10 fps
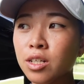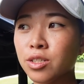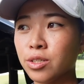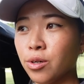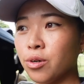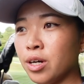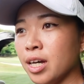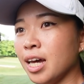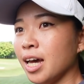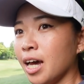So
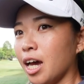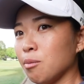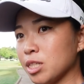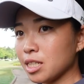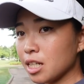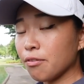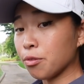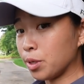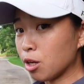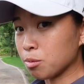I basically have
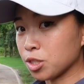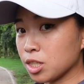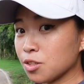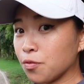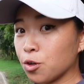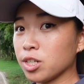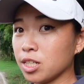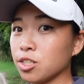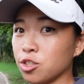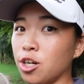three options for
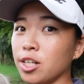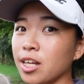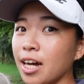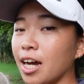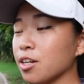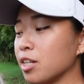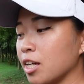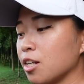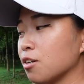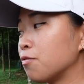this shot. I could
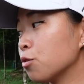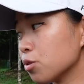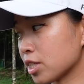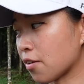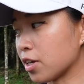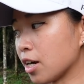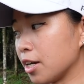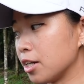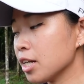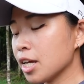hit a full
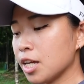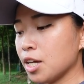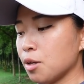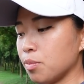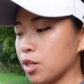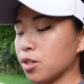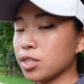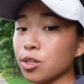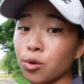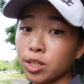7-iron
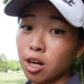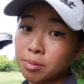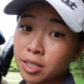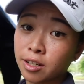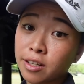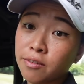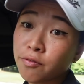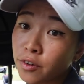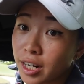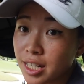because the only obstacle in
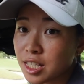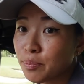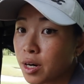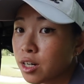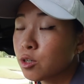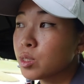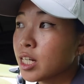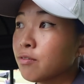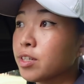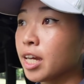front is a bunker which
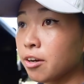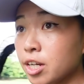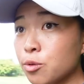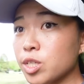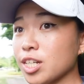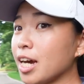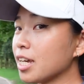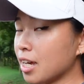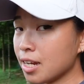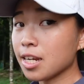I have to carry, which I
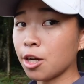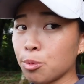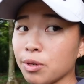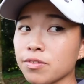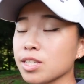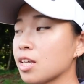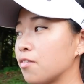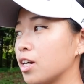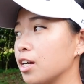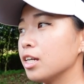can carry with the
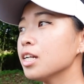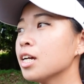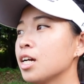7-iron.